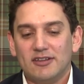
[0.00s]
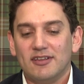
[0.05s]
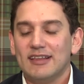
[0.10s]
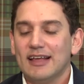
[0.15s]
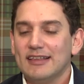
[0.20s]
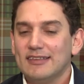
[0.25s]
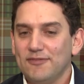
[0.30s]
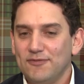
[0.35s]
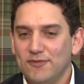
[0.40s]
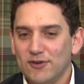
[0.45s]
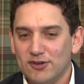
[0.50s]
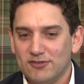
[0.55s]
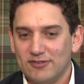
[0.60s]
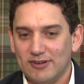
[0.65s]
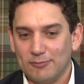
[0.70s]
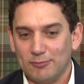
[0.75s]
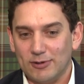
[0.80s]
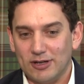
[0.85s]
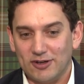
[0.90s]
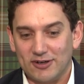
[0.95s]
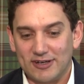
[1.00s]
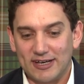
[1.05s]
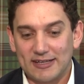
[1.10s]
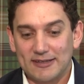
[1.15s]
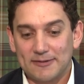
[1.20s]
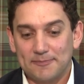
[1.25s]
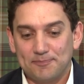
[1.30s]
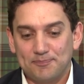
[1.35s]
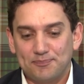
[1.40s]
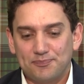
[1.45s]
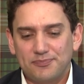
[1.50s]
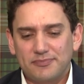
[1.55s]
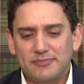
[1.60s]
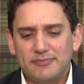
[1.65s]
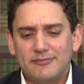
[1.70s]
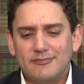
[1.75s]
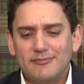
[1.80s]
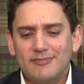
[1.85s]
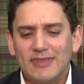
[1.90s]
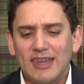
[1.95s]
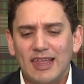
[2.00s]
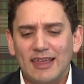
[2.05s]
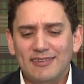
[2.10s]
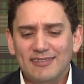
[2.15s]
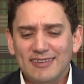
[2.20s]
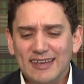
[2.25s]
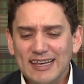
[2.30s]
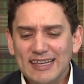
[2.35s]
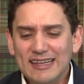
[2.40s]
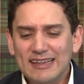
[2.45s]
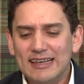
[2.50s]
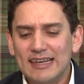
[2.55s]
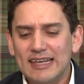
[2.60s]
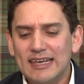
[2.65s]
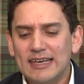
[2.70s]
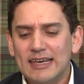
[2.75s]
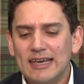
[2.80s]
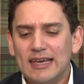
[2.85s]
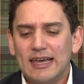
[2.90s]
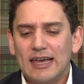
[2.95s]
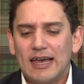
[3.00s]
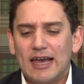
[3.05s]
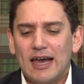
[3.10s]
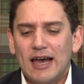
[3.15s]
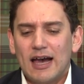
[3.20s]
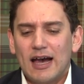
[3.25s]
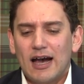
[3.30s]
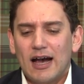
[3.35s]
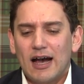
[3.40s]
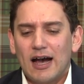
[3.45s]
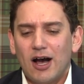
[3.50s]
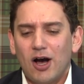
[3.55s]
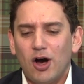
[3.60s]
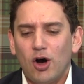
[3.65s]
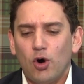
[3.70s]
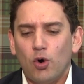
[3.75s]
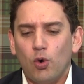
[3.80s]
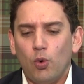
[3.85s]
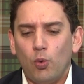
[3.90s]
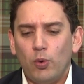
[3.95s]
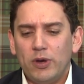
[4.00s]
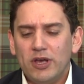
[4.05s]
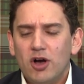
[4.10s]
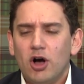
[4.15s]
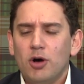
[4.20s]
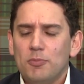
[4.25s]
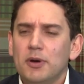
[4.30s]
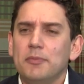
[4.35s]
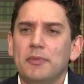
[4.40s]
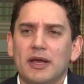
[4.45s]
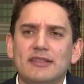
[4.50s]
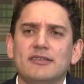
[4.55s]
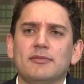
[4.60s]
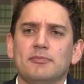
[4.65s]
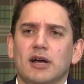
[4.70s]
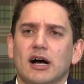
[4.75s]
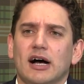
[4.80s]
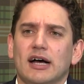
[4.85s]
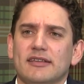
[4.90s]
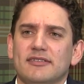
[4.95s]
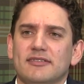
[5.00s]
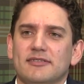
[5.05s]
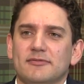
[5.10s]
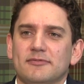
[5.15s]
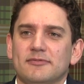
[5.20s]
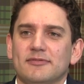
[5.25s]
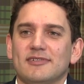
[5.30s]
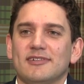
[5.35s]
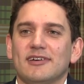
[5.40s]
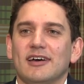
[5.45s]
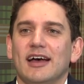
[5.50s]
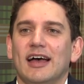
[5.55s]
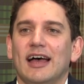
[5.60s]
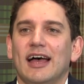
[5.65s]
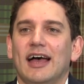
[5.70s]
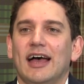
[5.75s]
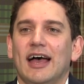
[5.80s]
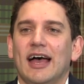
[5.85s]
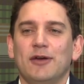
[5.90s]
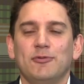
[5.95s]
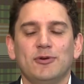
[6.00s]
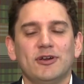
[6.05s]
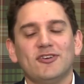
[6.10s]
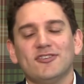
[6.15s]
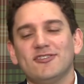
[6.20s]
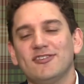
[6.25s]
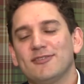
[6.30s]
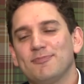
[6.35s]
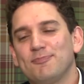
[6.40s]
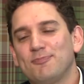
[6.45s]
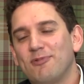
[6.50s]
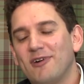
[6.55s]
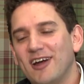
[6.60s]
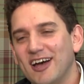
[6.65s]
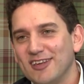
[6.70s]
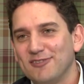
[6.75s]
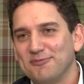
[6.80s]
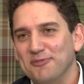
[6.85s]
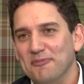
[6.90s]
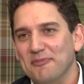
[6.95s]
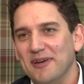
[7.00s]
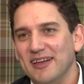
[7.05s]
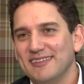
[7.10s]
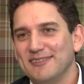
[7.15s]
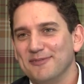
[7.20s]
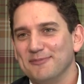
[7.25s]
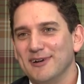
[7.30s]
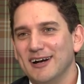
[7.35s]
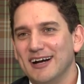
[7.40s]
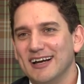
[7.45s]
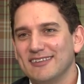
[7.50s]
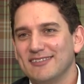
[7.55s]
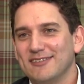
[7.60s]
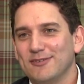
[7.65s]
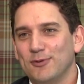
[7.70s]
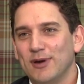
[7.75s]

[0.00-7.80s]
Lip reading: So that's the first thing we look at. Secondly, we are momentum guys, and we're not price momentum guys.